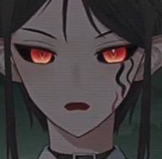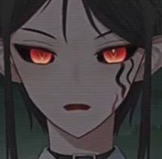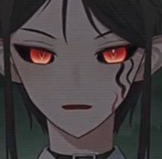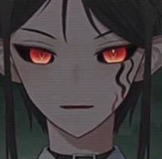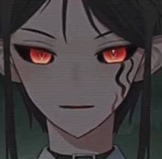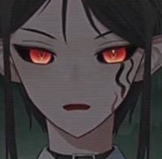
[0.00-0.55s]

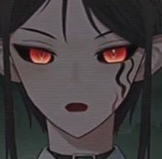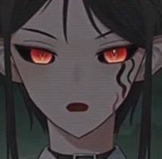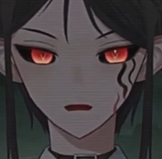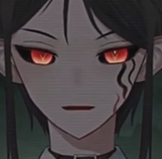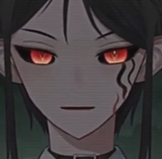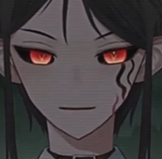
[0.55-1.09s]

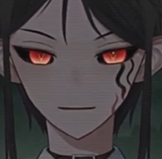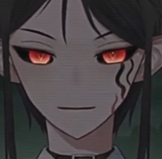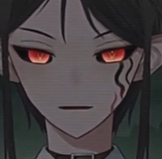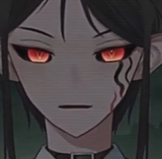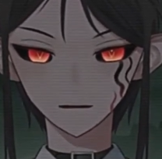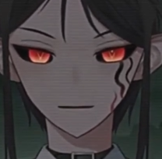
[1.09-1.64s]
energized,
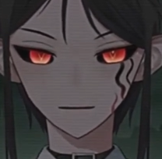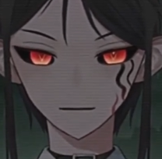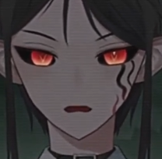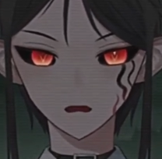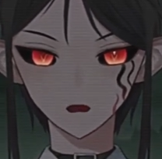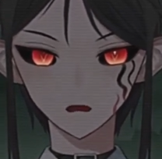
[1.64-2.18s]

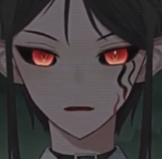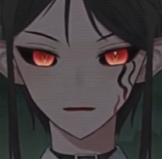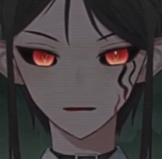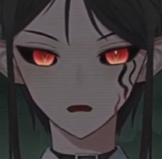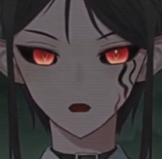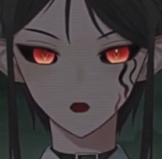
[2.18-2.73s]
so
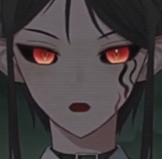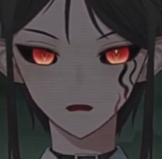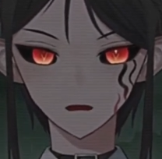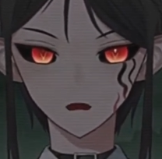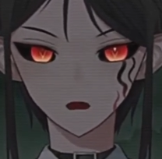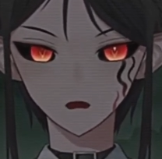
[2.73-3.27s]
utterly
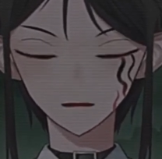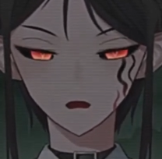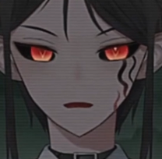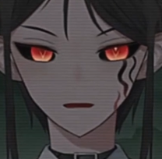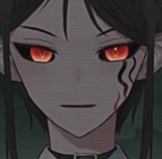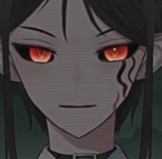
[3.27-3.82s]
awake and
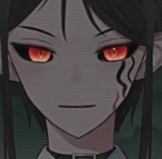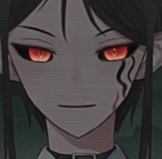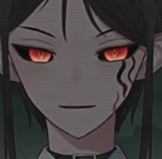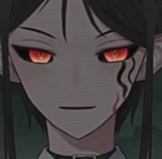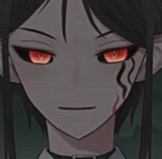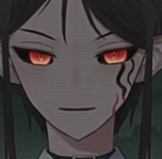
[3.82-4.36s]
ready to
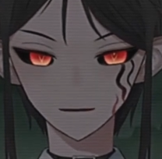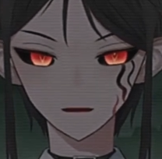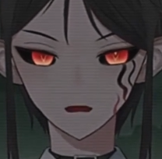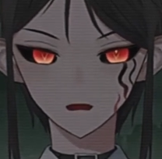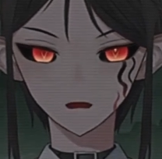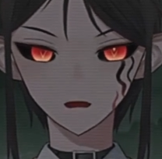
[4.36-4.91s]
seize the
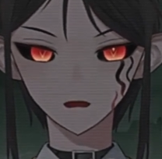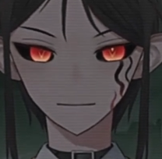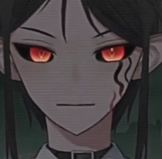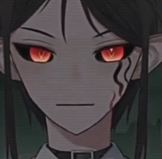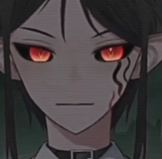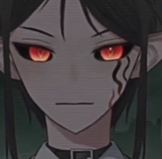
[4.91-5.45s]
day.
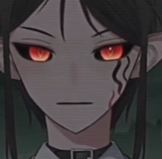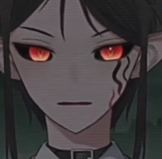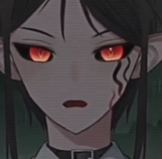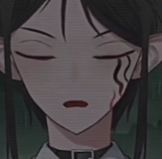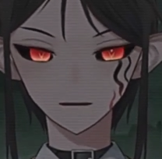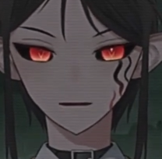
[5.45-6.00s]

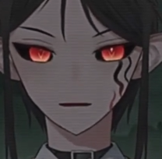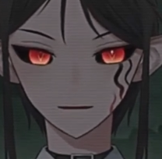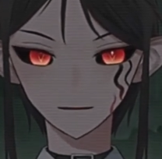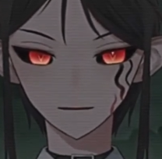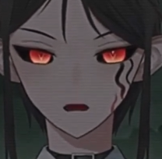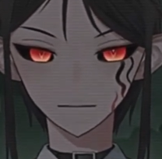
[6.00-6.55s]
Whatever
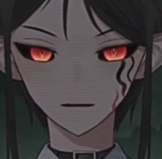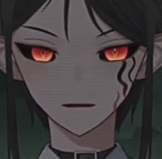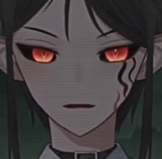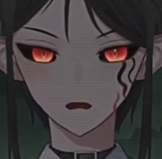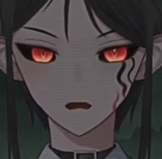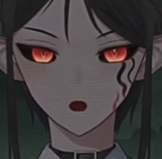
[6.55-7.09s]
this
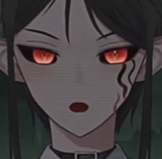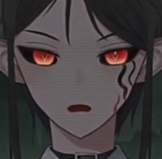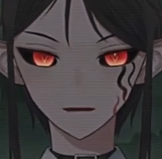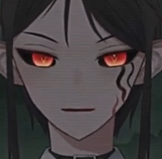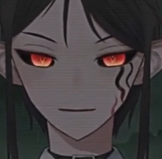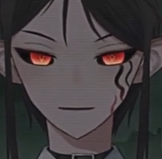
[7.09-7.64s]
Somnidrill
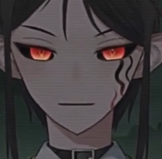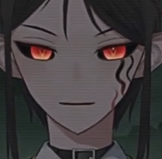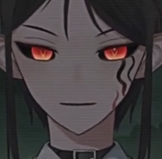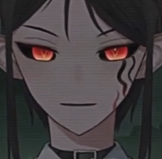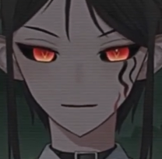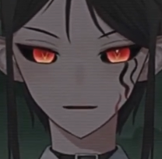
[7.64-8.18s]
was, it
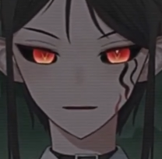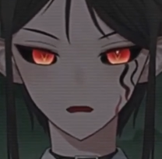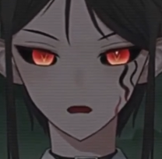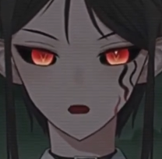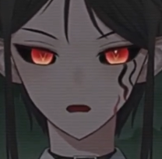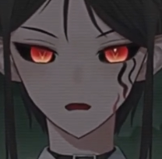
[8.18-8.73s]
was certainly
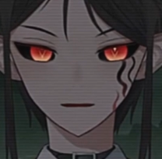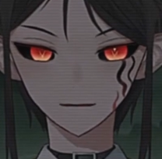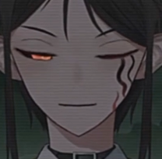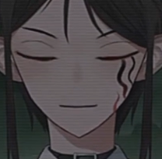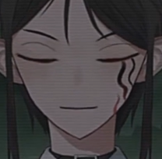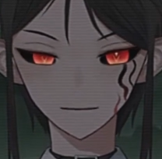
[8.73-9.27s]
working to
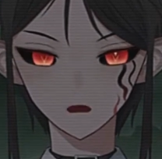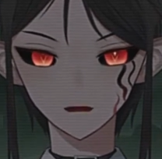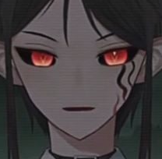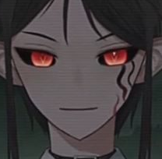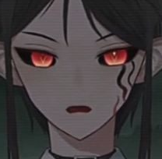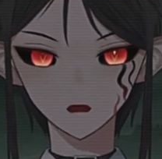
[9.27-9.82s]
fix my
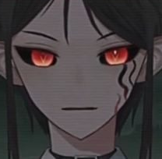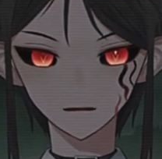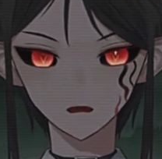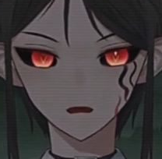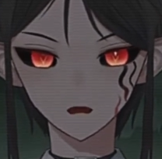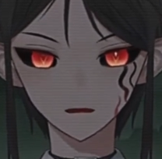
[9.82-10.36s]

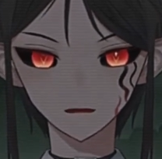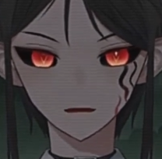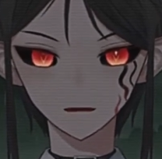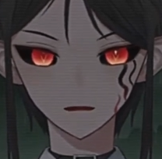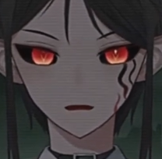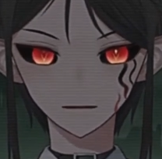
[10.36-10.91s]
insomnia.
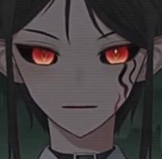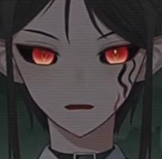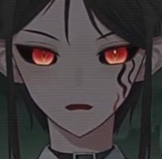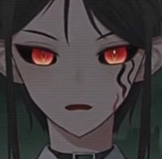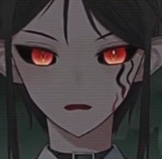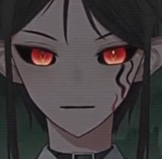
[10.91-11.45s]
The
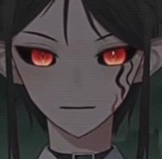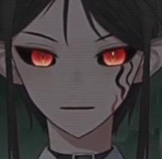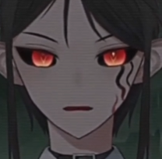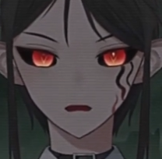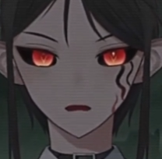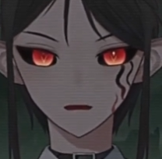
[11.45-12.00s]
other
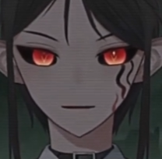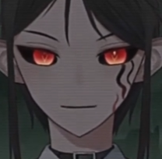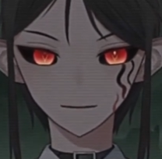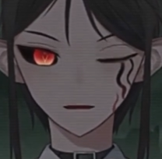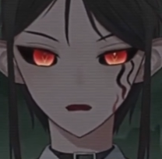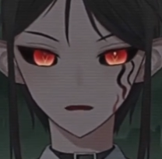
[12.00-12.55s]
employees
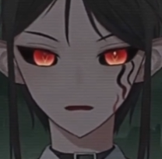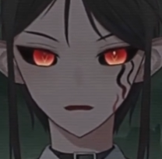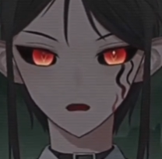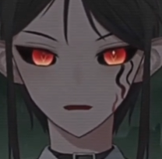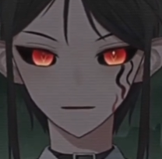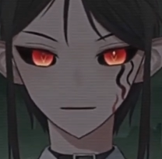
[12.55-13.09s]
at my
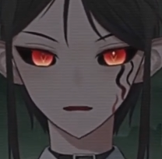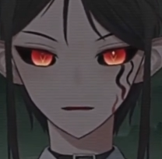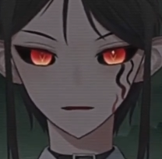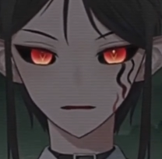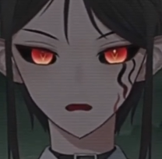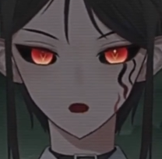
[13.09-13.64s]
cruddy
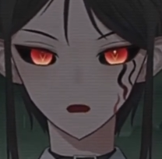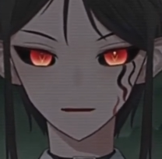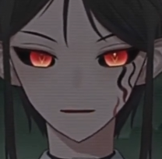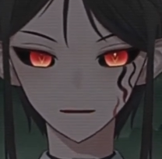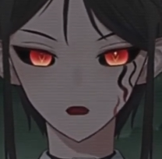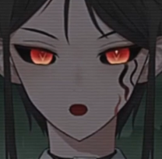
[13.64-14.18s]
minimum
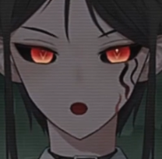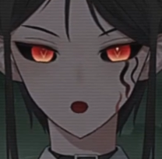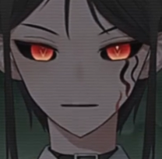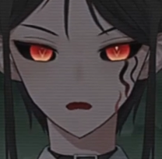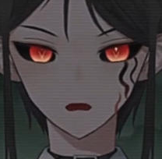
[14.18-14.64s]
wage job